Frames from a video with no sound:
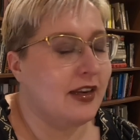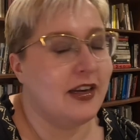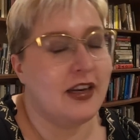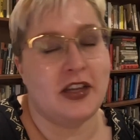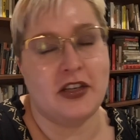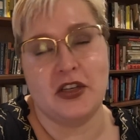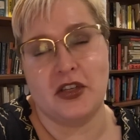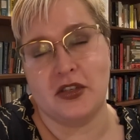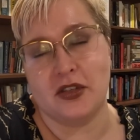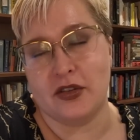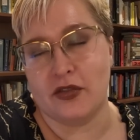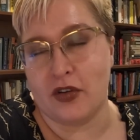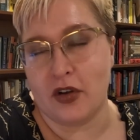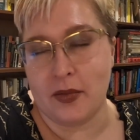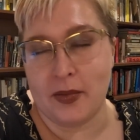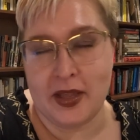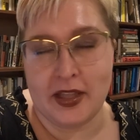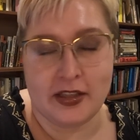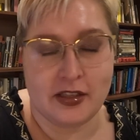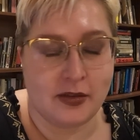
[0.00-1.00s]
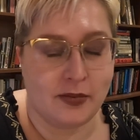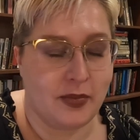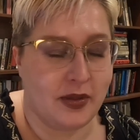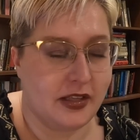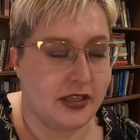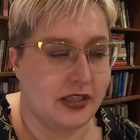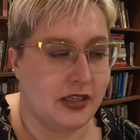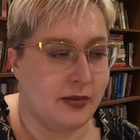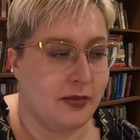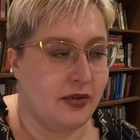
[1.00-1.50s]
not just the romance,
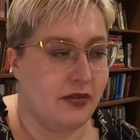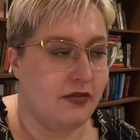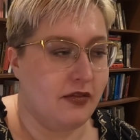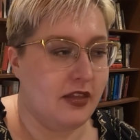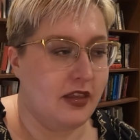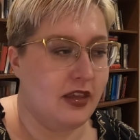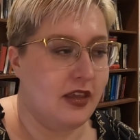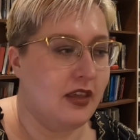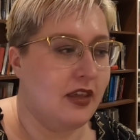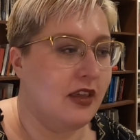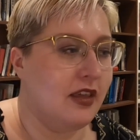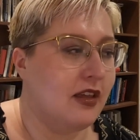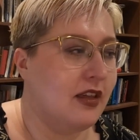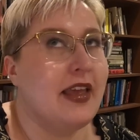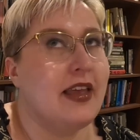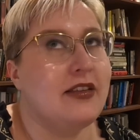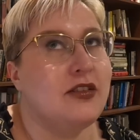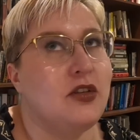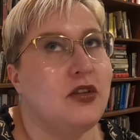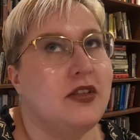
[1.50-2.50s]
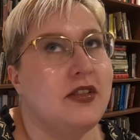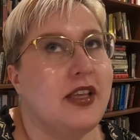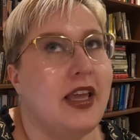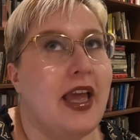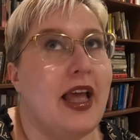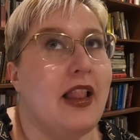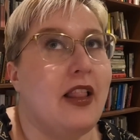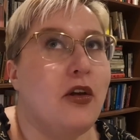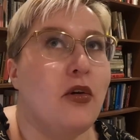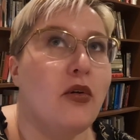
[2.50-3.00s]
but some of the, I guess you could say,
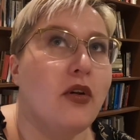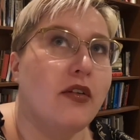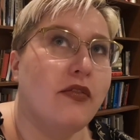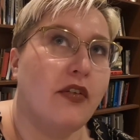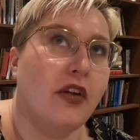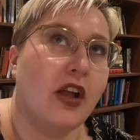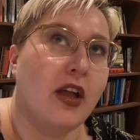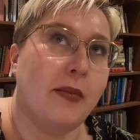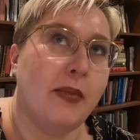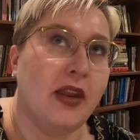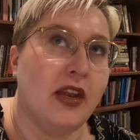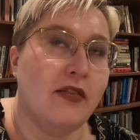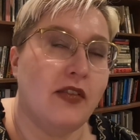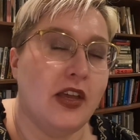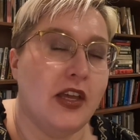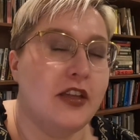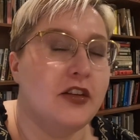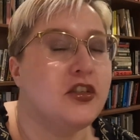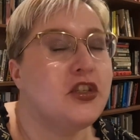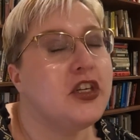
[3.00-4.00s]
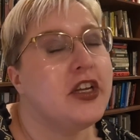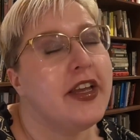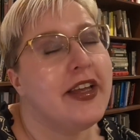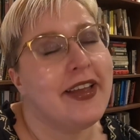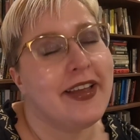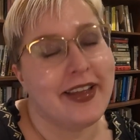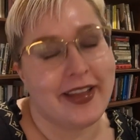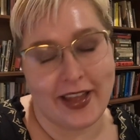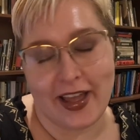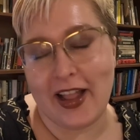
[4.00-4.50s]
allegory for coming of age
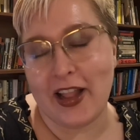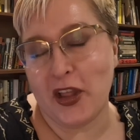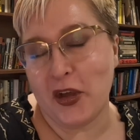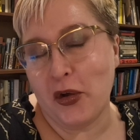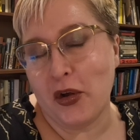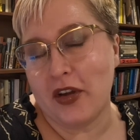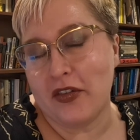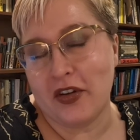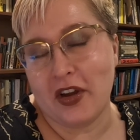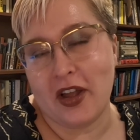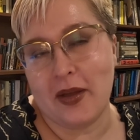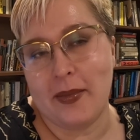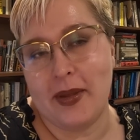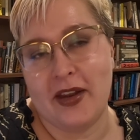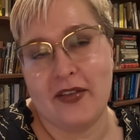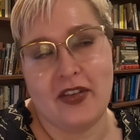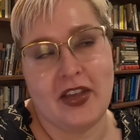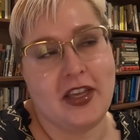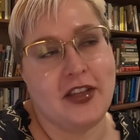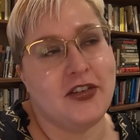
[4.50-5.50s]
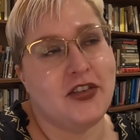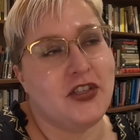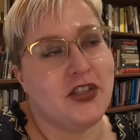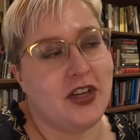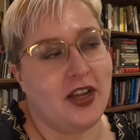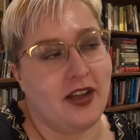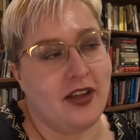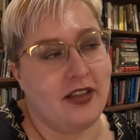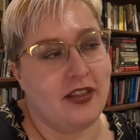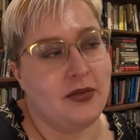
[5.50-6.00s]

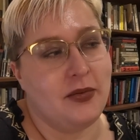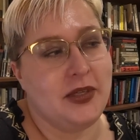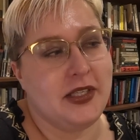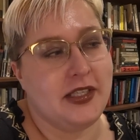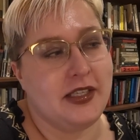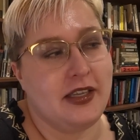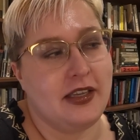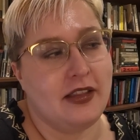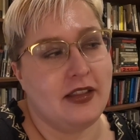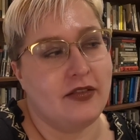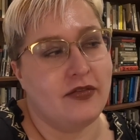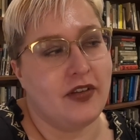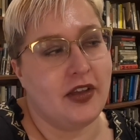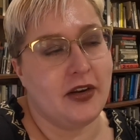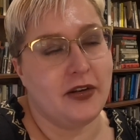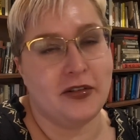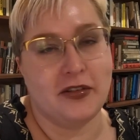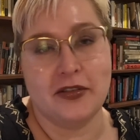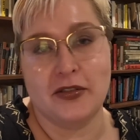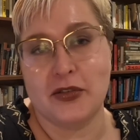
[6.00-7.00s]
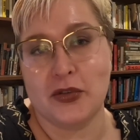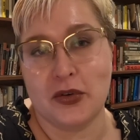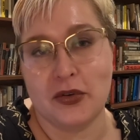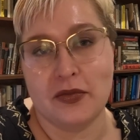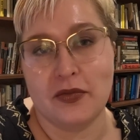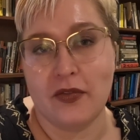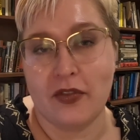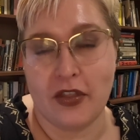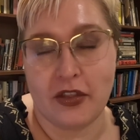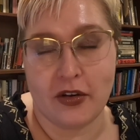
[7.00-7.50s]
that we see in the final sort
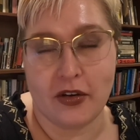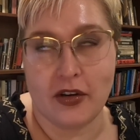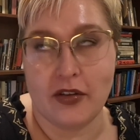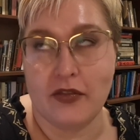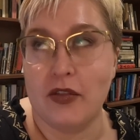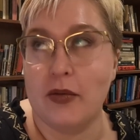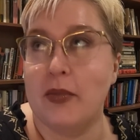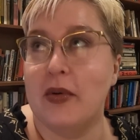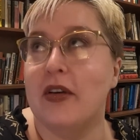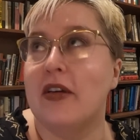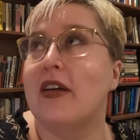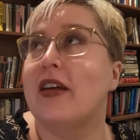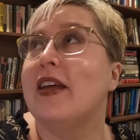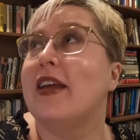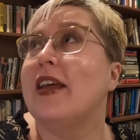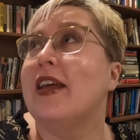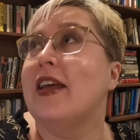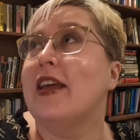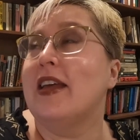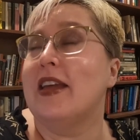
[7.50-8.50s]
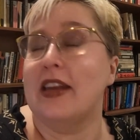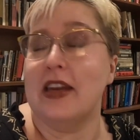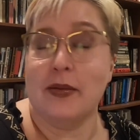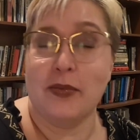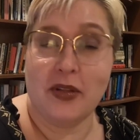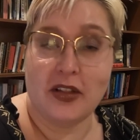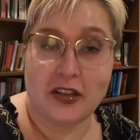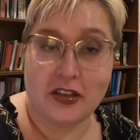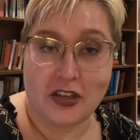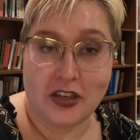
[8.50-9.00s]
of third of the book. And I
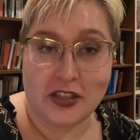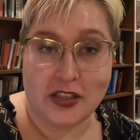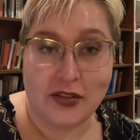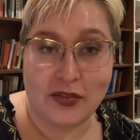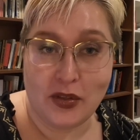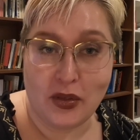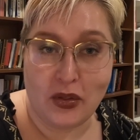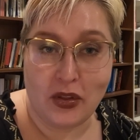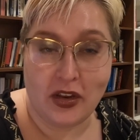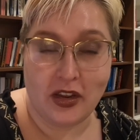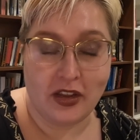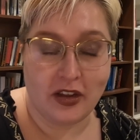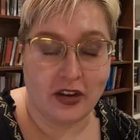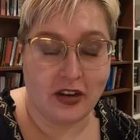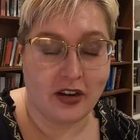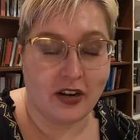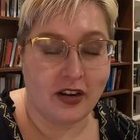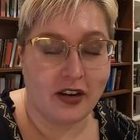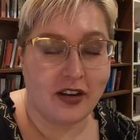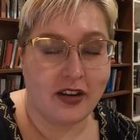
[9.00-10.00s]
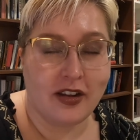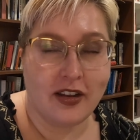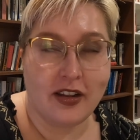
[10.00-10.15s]
apologize if you can hear